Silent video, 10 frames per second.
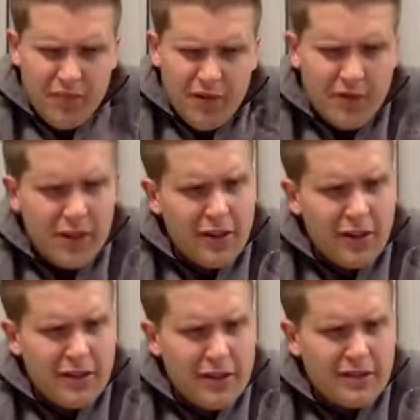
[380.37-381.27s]

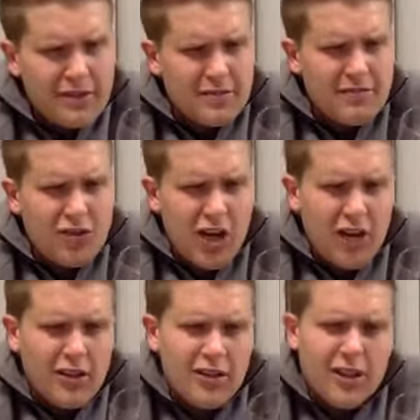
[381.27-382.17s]
vanilla and
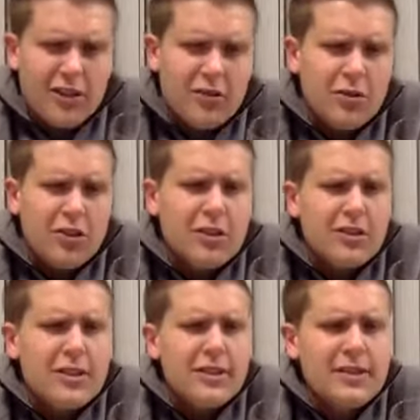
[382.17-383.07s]
chocolate kick going
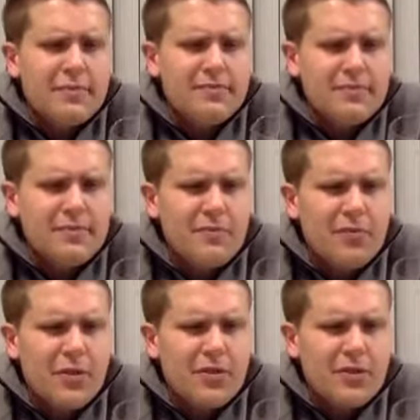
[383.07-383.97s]
on there.
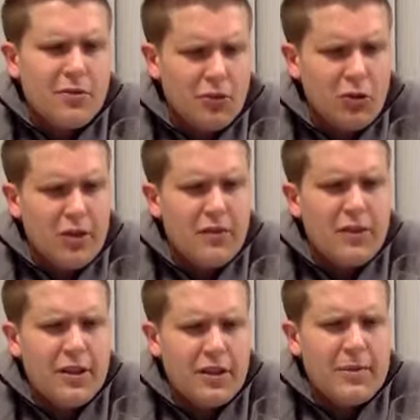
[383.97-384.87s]
So you
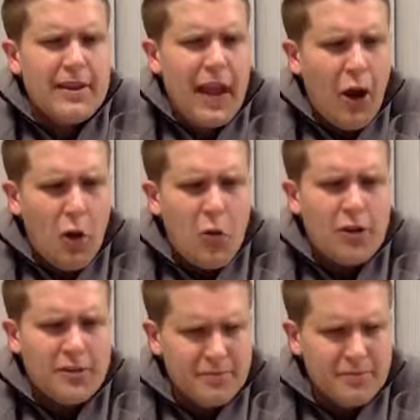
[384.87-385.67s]
definitely get a little bit of that oak.